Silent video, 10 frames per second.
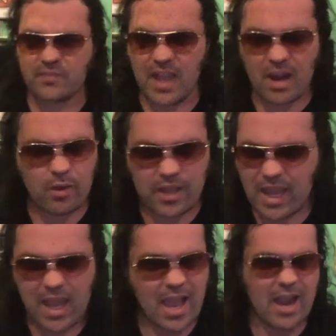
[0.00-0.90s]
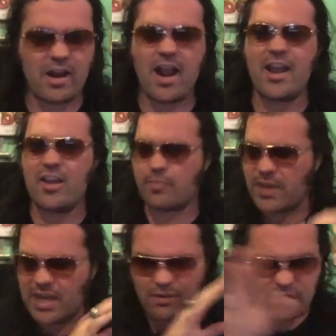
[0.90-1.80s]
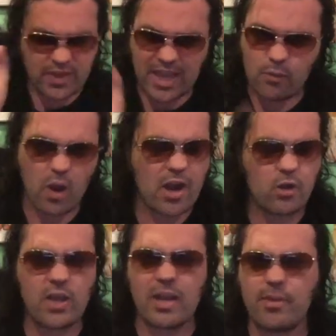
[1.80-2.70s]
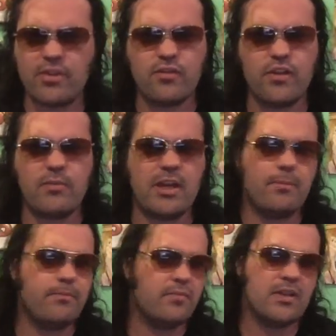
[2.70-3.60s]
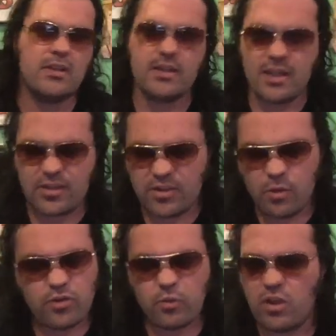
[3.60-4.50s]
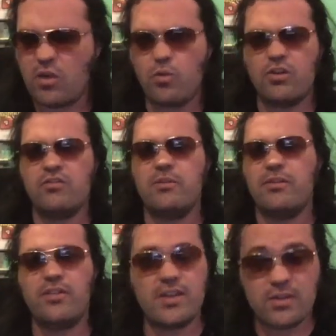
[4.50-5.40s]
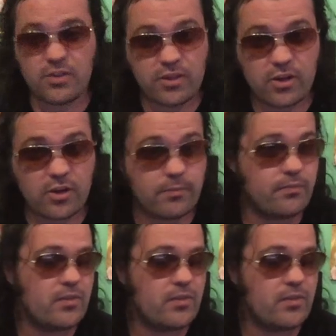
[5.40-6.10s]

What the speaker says: I explain everything why I don't like about this film now. This is also one of the worst films I've seen this year.